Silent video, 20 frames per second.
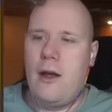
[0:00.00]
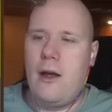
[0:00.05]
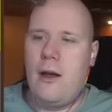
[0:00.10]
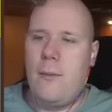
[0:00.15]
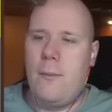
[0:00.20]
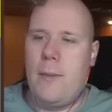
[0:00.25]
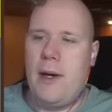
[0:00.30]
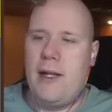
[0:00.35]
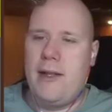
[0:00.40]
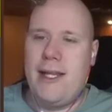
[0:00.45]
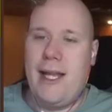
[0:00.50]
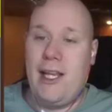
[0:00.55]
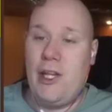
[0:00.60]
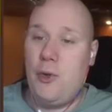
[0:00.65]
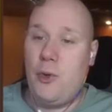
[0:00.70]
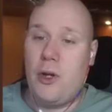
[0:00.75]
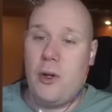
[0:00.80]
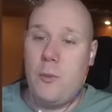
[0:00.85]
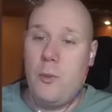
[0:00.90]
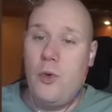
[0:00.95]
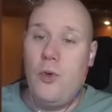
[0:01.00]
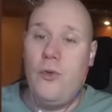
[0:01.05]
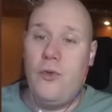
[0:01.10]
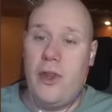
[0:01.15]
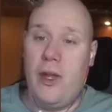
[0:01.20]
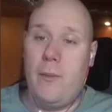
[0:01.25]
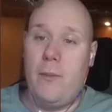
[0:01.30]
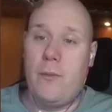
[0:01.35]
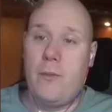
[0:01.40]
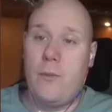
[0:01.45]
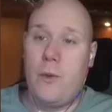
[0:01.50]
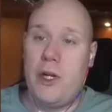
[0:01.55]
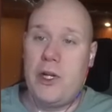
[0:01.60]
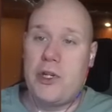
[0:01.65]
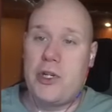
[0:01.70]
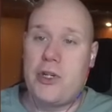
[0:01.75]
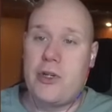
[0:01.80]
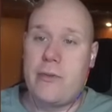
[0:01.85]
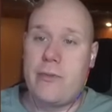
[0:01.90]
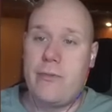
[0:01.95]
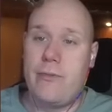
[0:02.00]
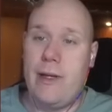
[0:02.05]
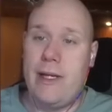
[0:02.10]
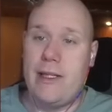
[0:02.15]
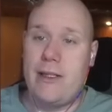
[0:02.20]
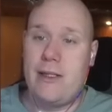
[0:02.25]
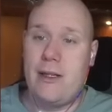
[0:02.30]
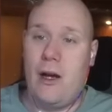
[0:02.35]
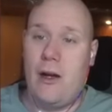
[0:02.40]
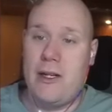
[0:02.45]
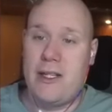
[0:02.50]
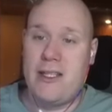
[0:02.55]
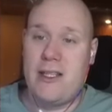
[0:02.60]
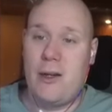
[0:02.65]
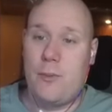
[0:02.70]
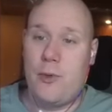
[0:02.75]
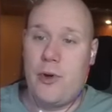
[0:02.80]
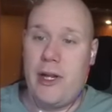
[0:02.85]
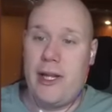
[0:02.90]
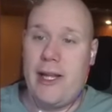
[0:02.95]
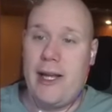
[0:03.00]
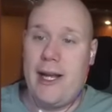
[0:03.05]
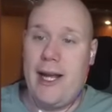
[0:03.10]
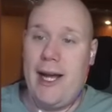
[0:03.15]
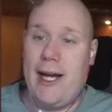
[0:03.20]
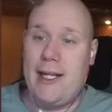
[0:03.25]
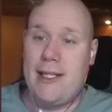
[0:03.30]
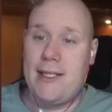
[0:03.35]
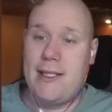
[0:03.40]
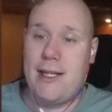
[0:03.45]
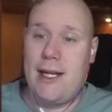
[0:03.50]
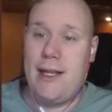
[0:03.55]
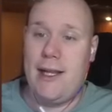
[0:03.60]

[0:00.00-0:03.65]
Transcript: But then you can move them, which is honestly pretty kick-ass.